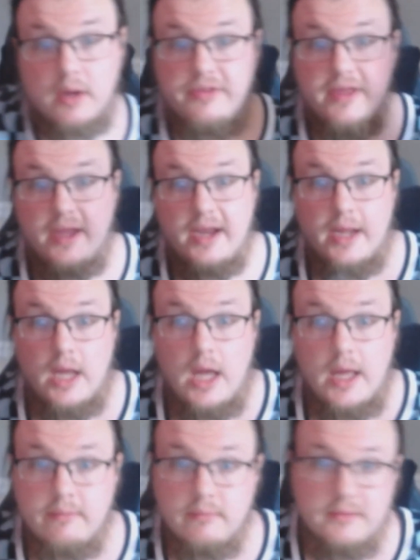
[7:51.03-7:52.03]
that I
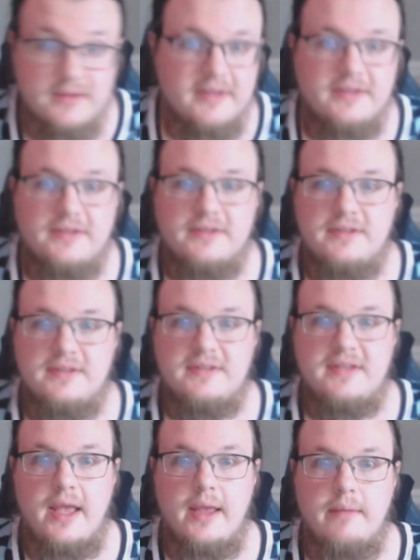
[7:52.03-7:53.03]
got, this is the
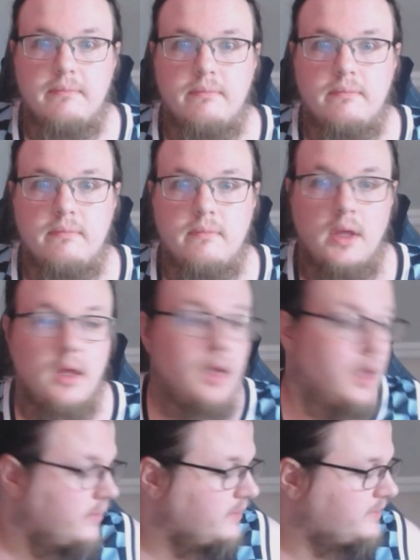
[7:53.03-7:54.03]
same
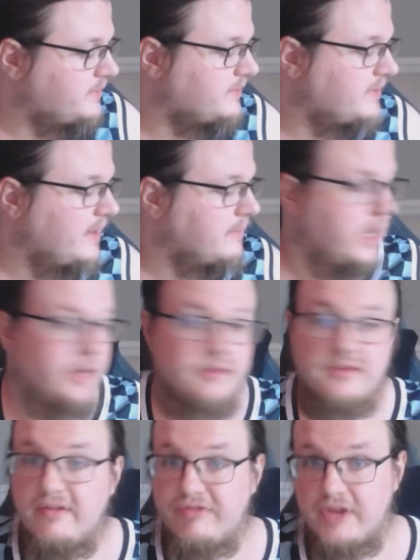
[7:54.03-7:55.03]
kind of
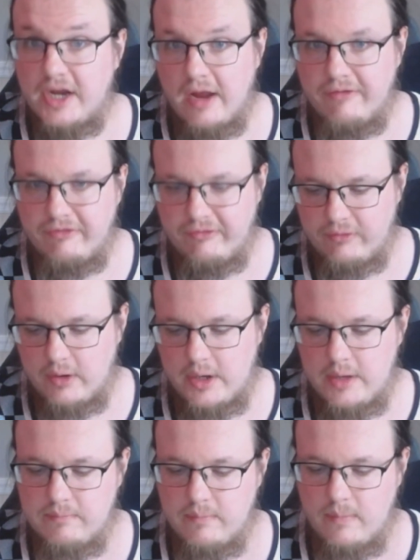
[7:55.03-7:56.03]
stuff that I got for
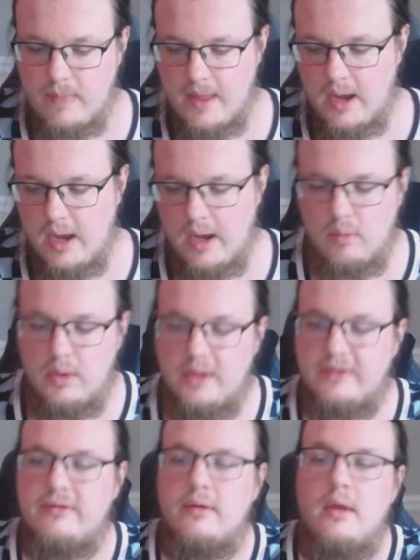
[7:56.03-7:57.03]
free.
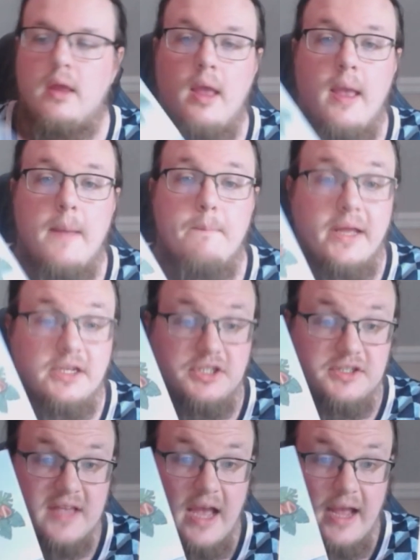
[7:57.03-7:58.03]
Was
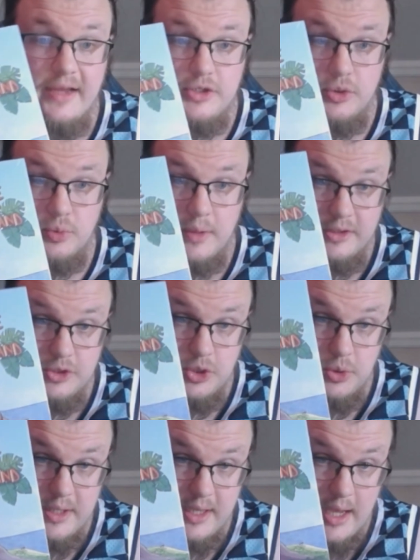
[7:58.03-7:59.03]
Benji's Guide to
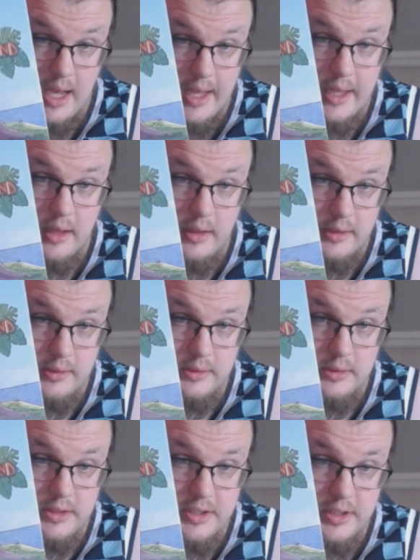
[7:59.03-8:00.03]
Rentuki
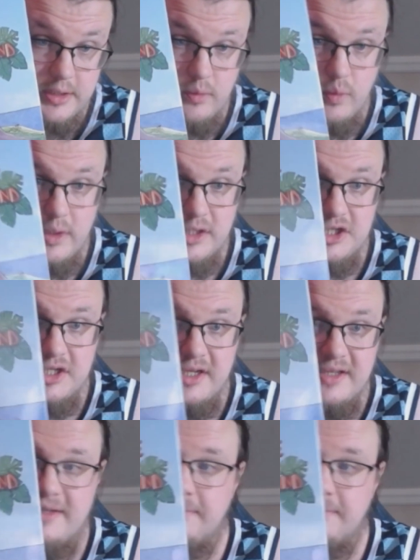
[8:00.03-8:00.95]
Island, which it seems